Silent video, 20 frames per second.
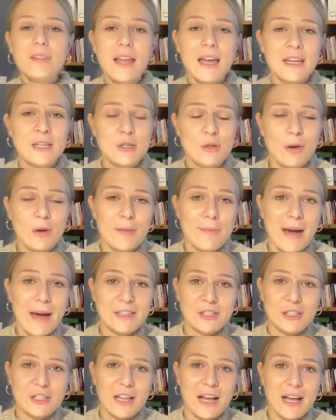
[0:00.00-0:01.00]
Enjoy the
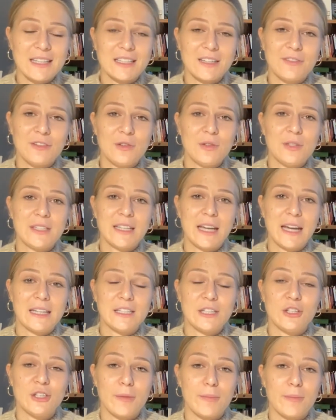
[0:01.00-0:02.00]
masterclass. If you decide
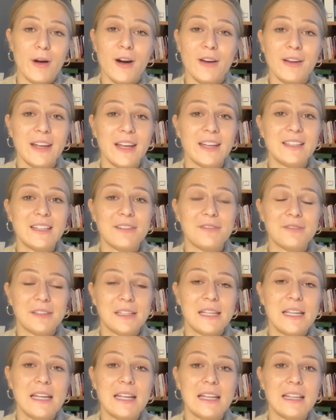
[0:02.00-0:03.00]
to jump on it,
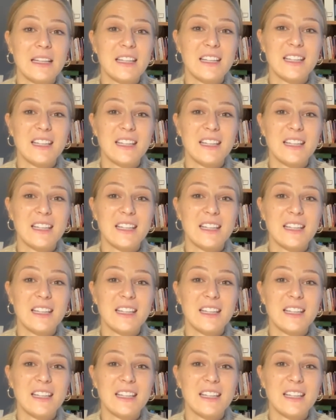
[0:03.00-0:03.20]
definitely